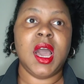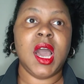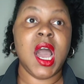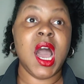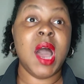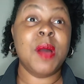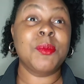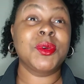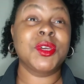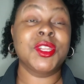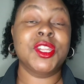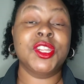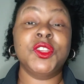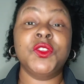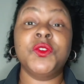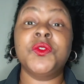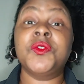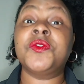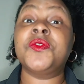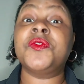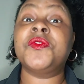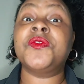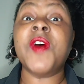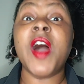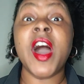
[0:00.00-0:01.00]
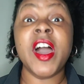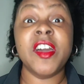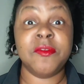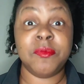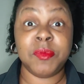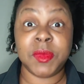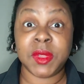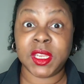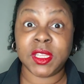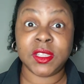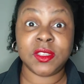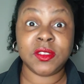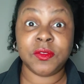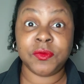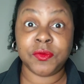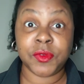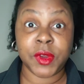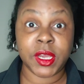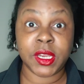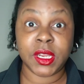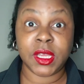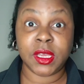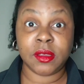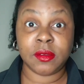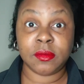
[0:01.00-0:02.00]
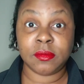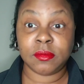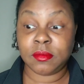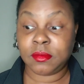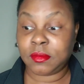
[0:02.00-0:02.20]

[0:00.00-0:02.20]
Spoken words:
I'm going to do 5 minutes of writing.